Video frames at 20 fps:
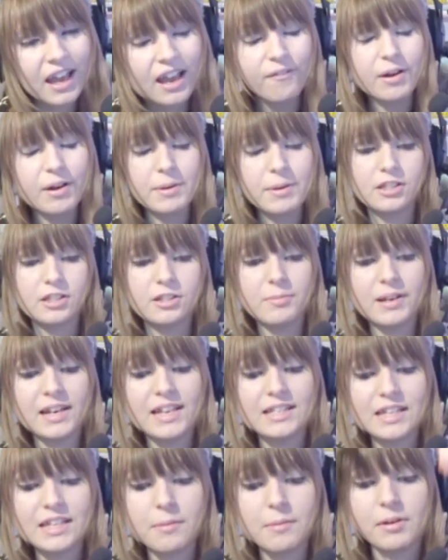My message
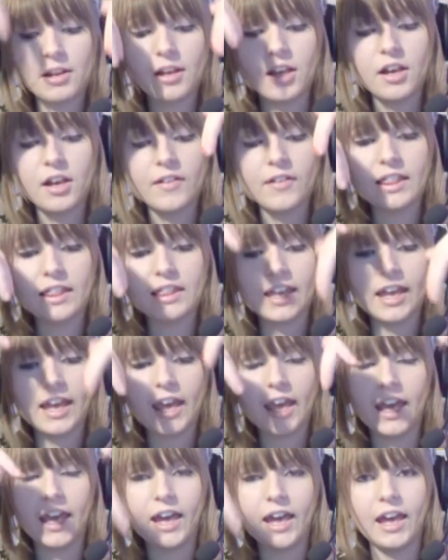media is down below out
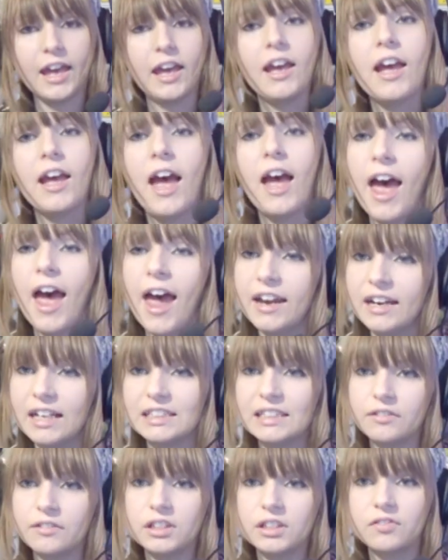there. And
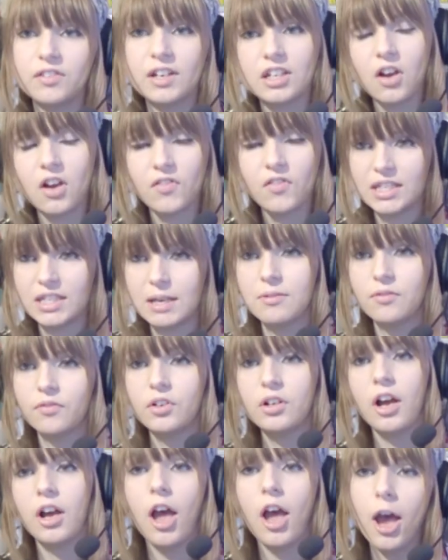that's it for this video of The Sims
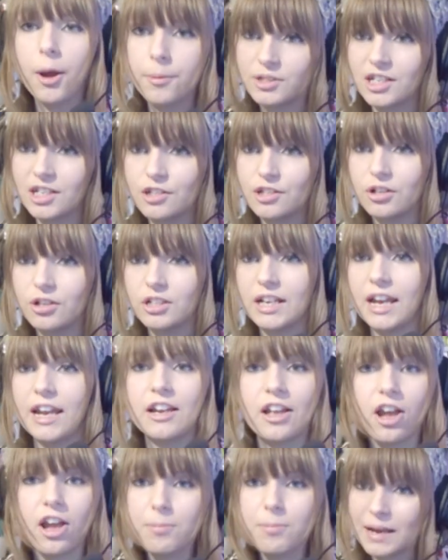4. I hope you enjoyed it
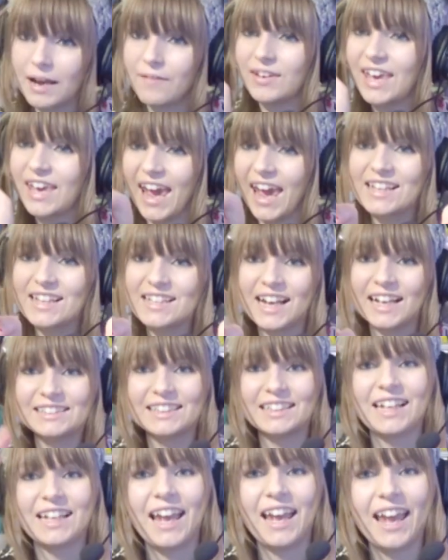and I hope you have a cake
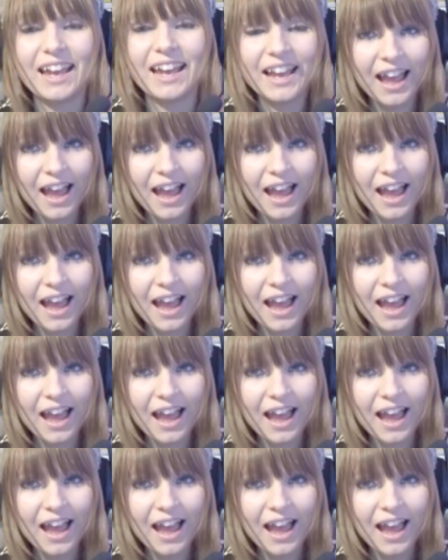classic day.